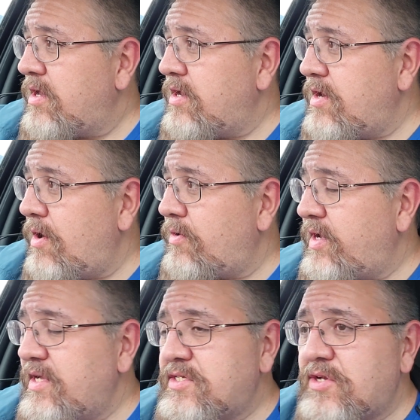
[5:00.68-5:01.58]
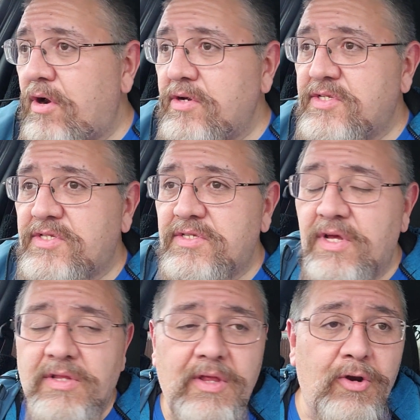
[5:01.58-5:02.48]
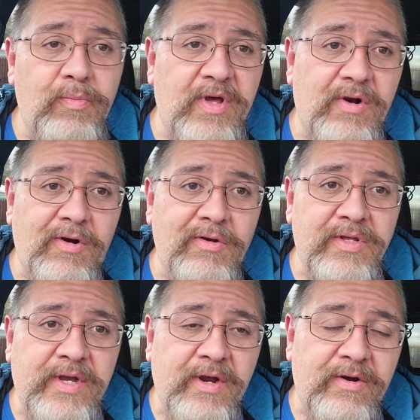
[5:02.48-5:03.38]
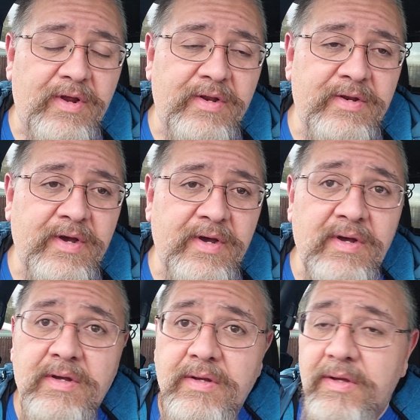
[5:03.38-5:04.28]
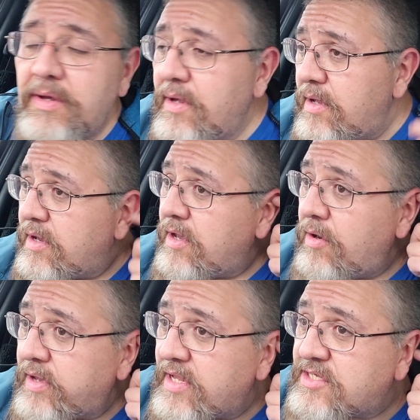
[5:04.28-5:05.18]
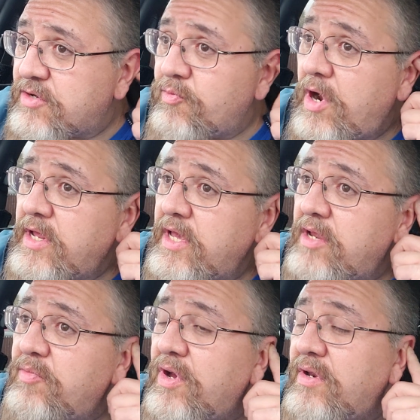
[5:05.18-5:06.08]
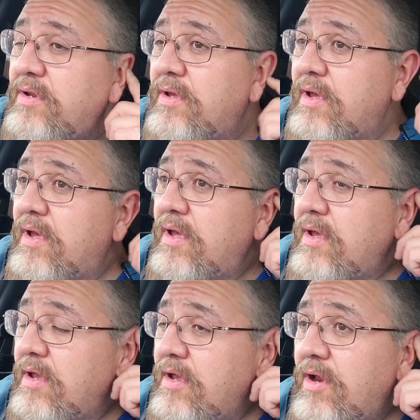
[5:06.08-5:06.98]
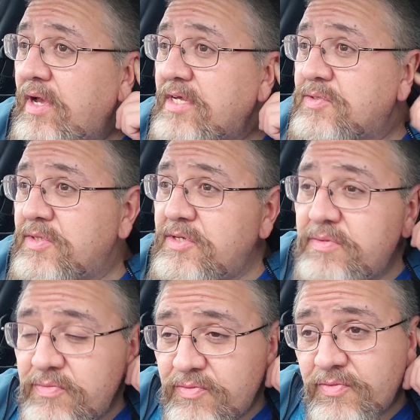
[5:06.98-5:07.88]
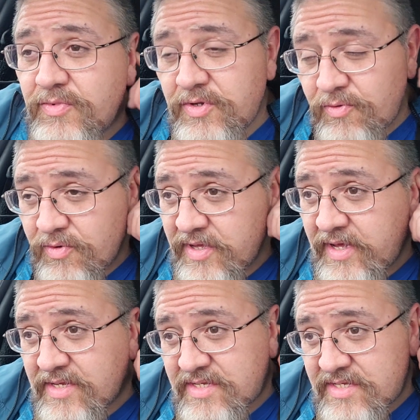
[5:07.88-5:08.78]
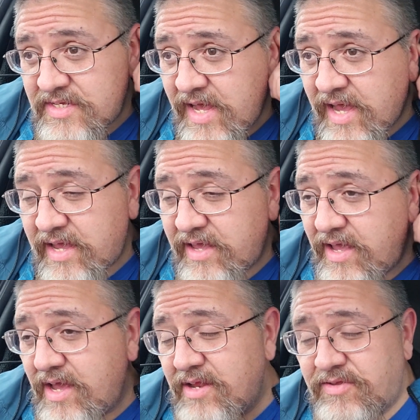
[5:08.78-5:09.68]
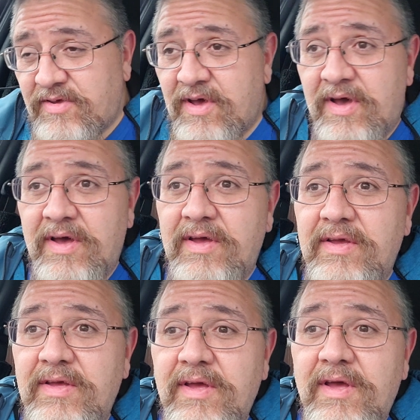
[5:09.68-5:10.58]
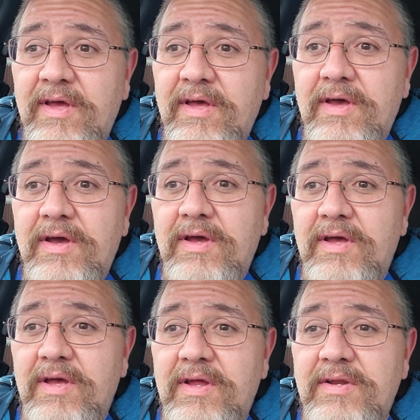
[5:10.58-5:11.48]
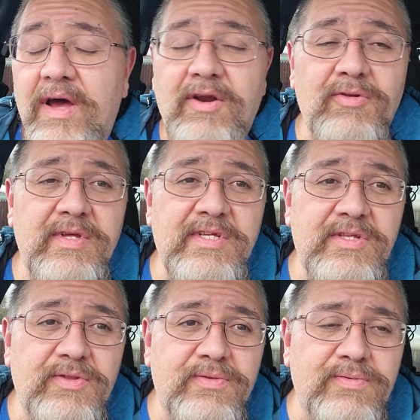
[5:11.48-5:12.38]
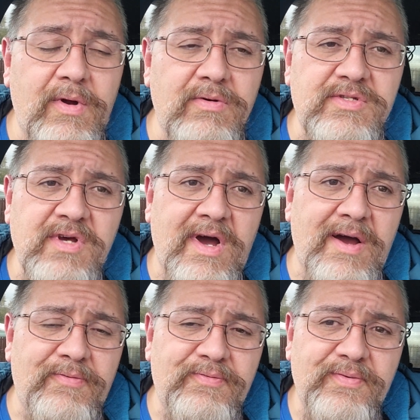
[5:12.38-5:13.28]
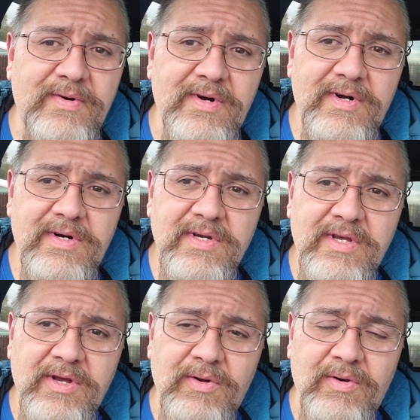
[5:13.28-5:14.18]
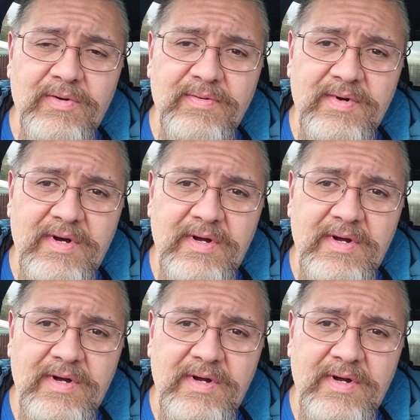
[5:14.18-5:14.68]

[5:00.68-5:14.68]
you know, he starts a little bit earlier and, uh, you know, gets some running in. But, you know, I guess when you, when you really get sick, it, uh, it not only throws off, you know,